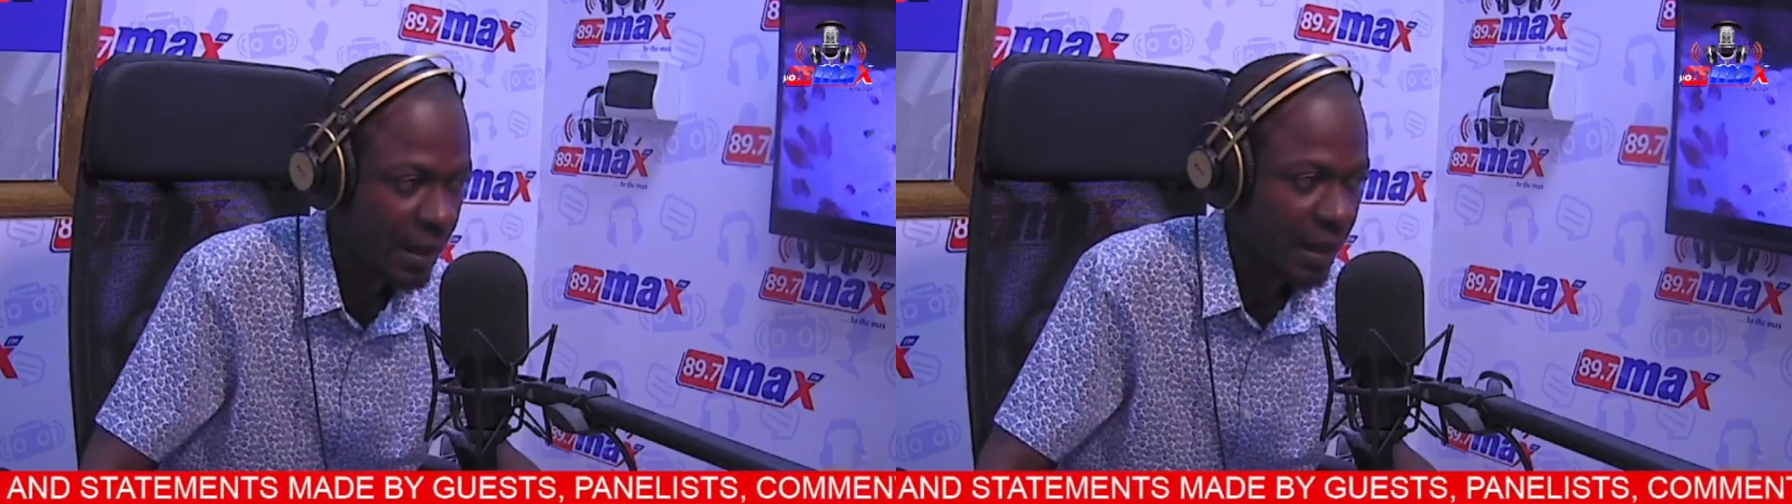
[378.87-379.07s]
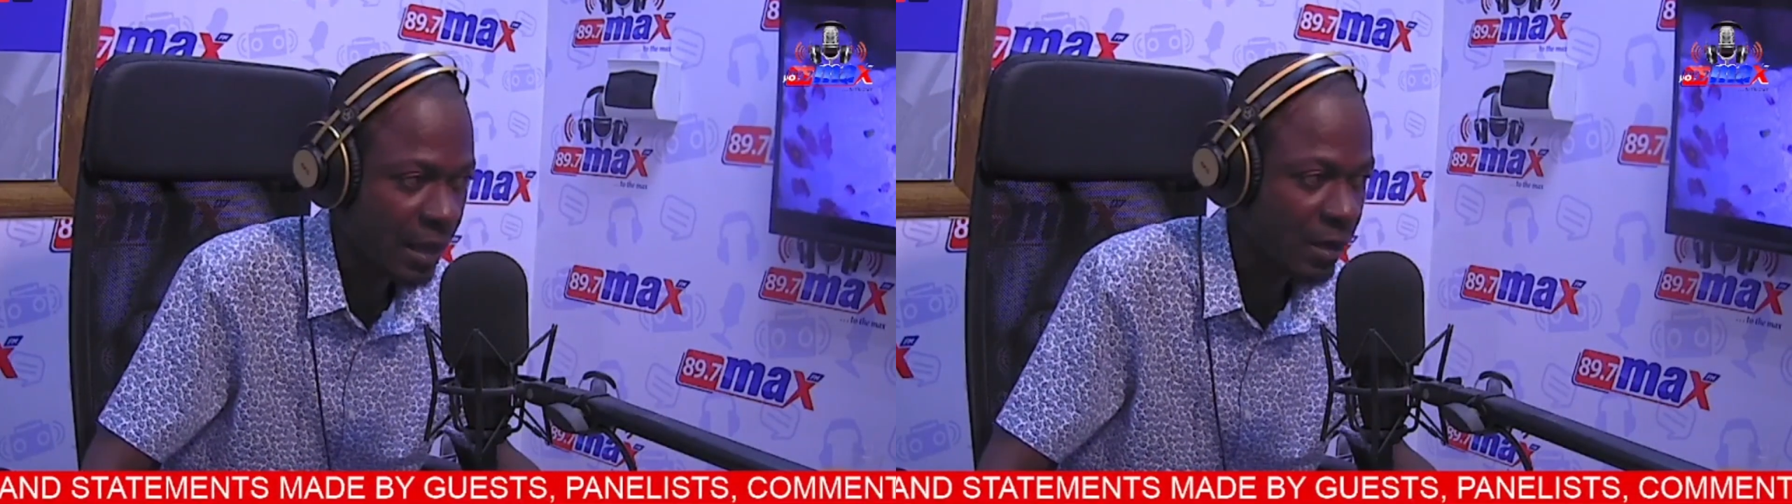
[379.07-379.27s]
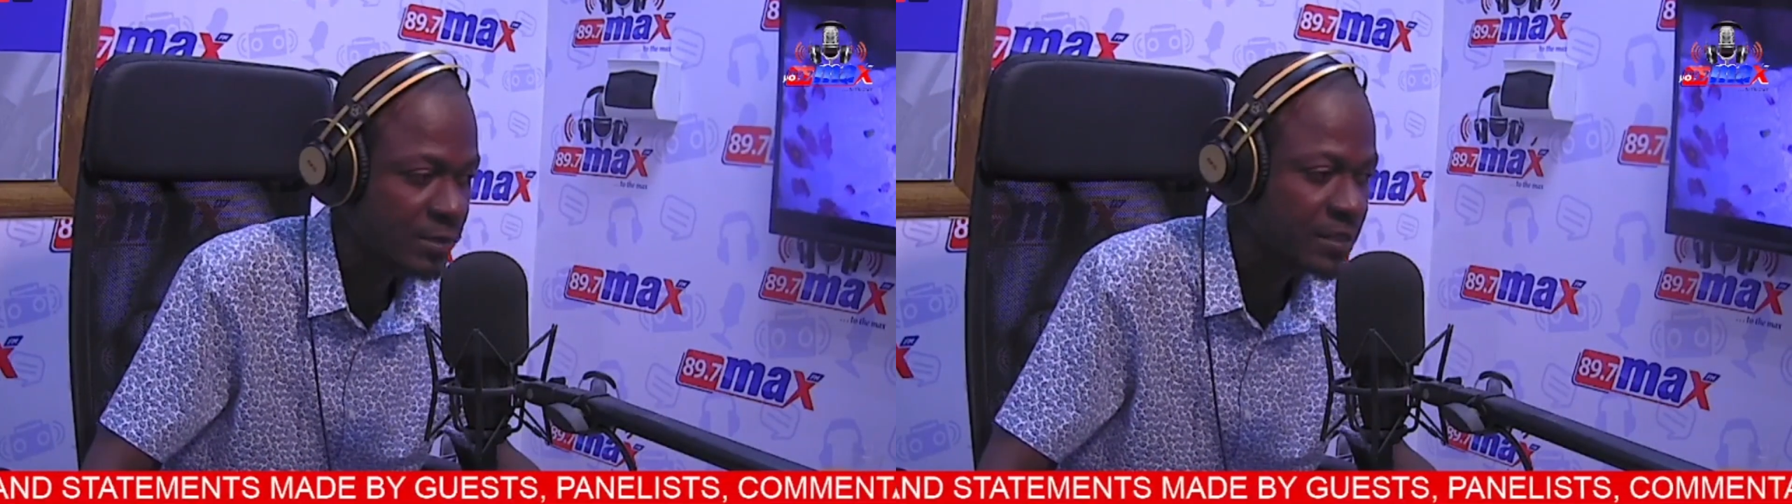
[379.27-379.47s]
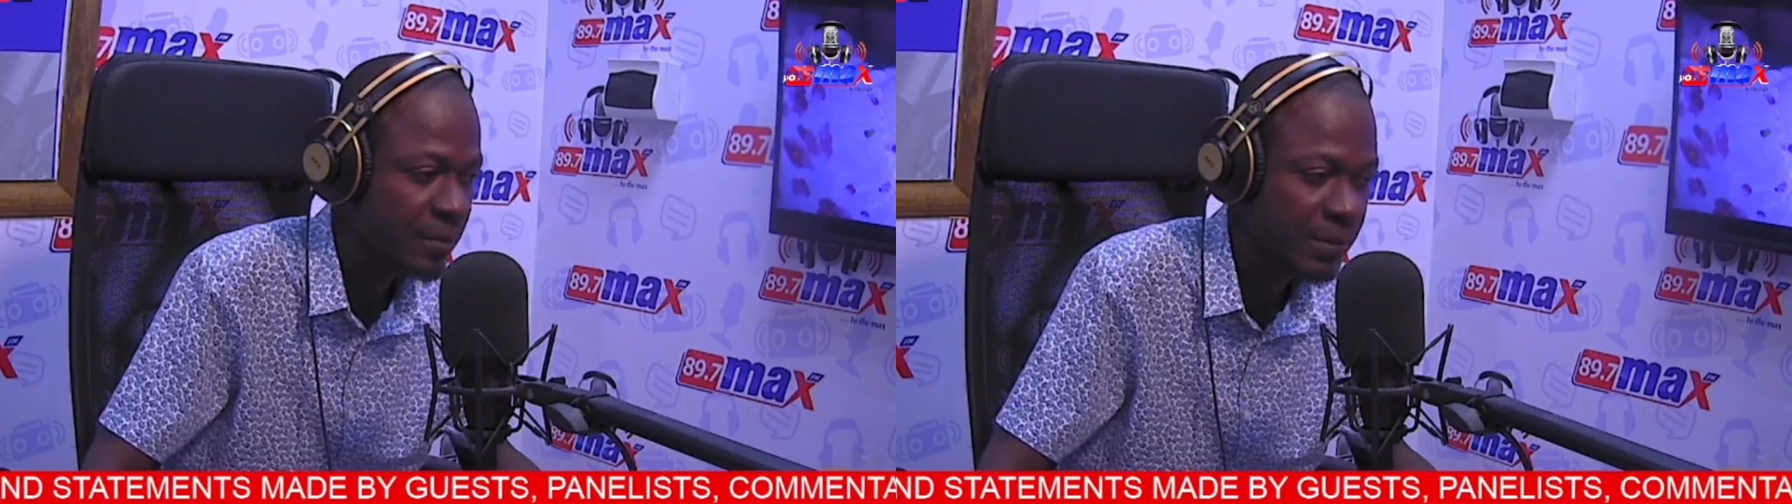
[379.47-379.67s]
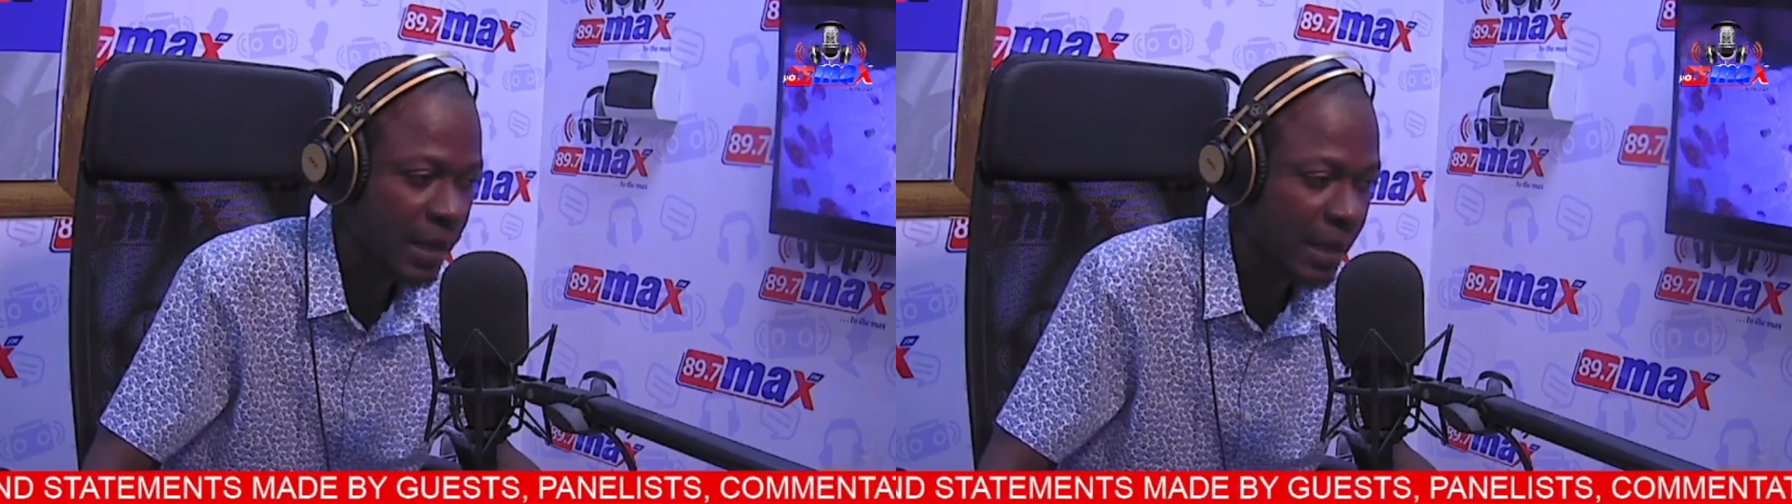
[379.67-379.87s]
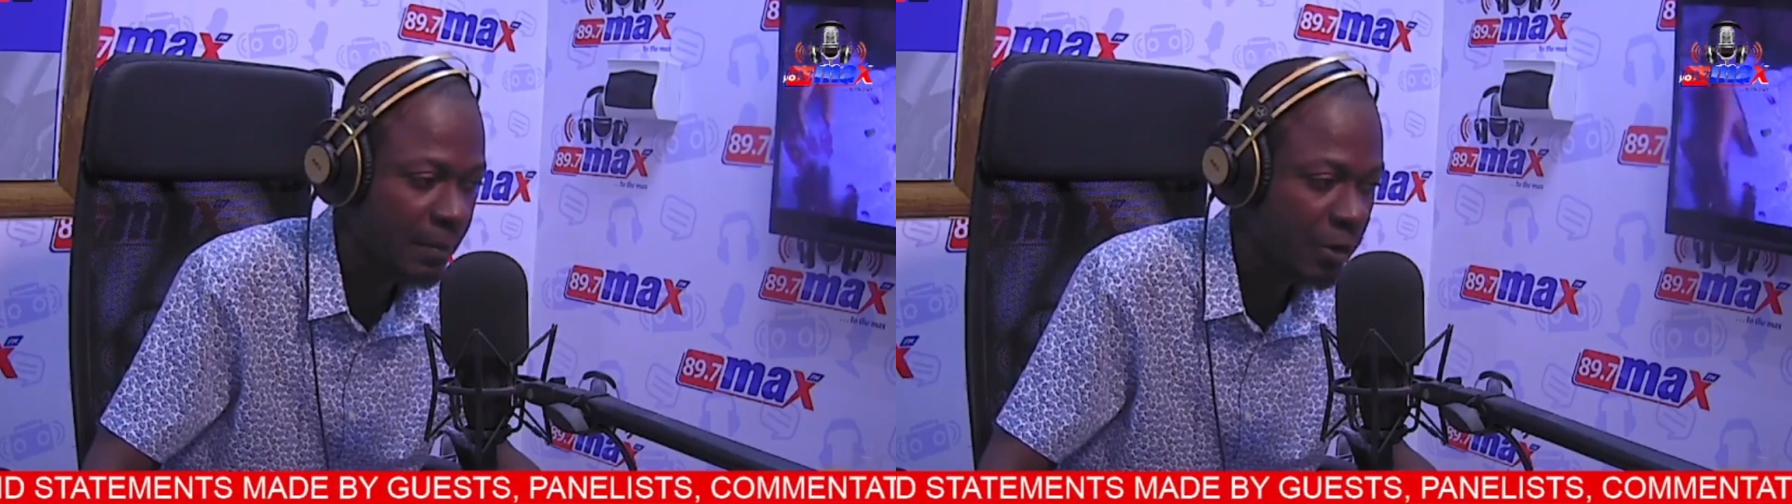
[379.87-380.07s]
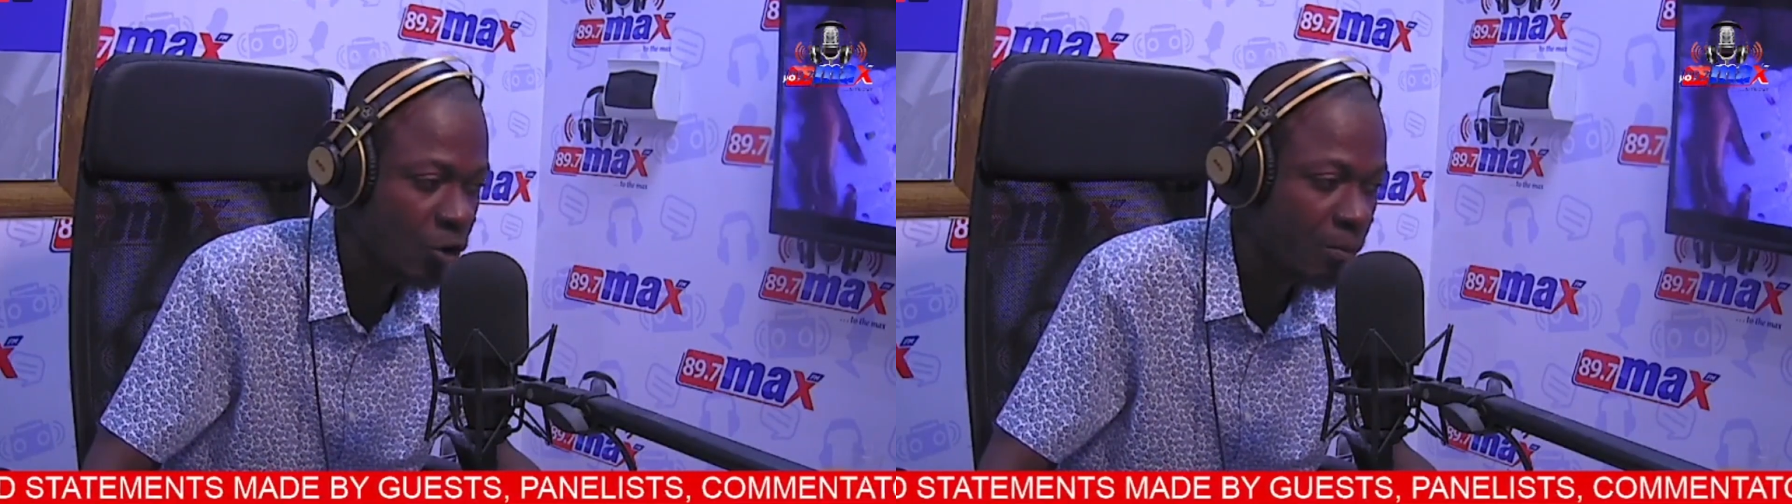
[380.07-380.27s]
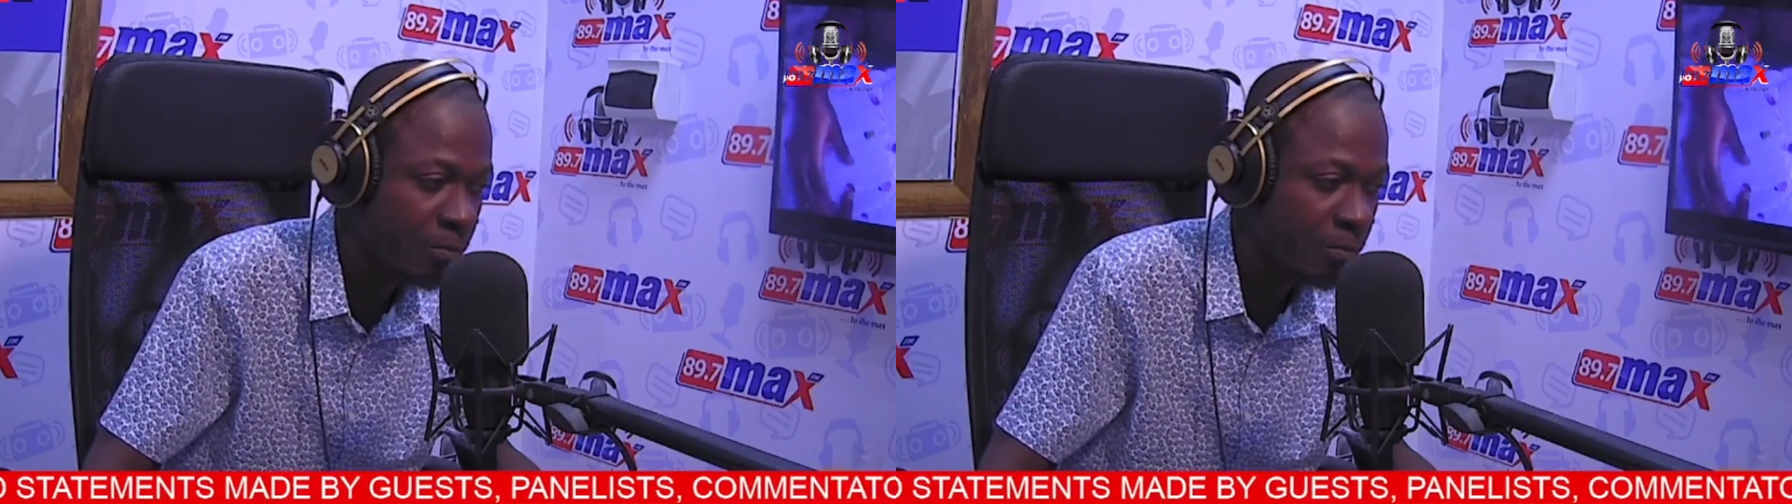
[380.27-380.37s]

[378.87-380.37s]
Chebia Yebeko